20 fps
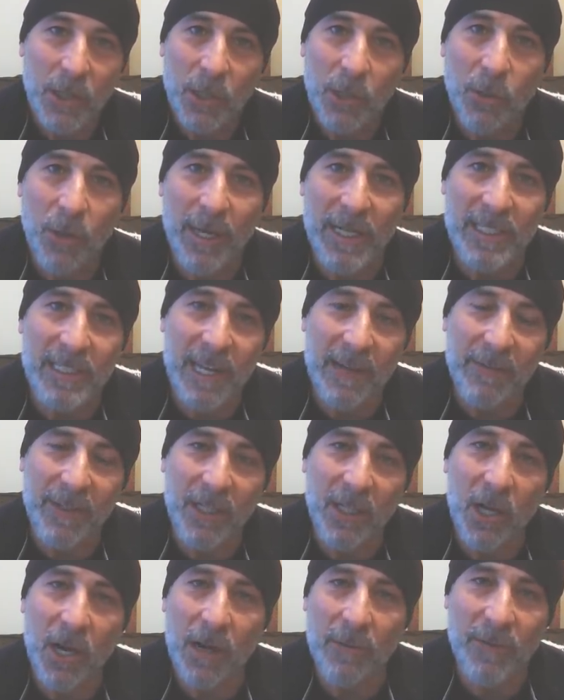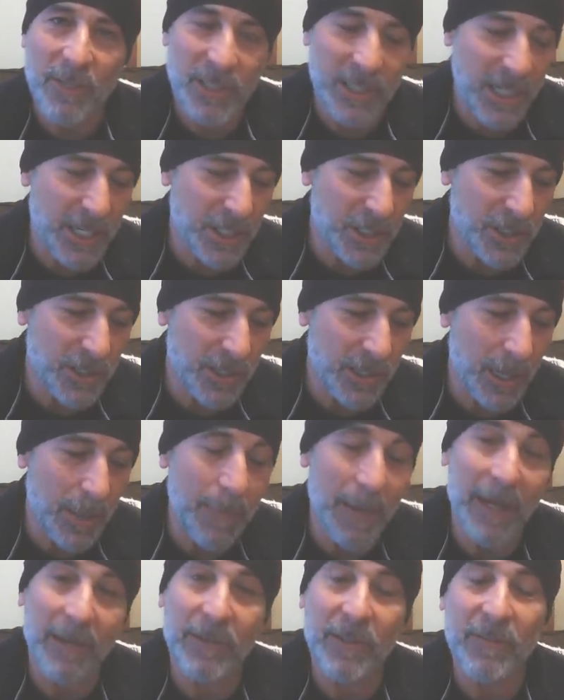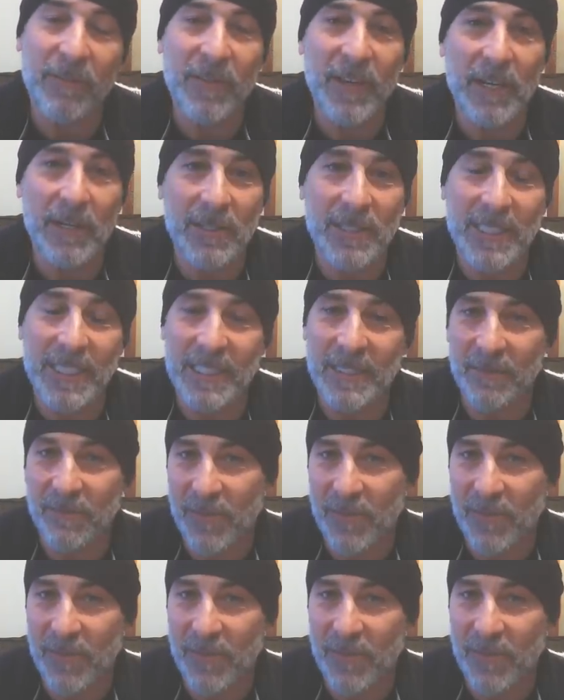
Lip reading: Christ having a conversation about the Pharisees.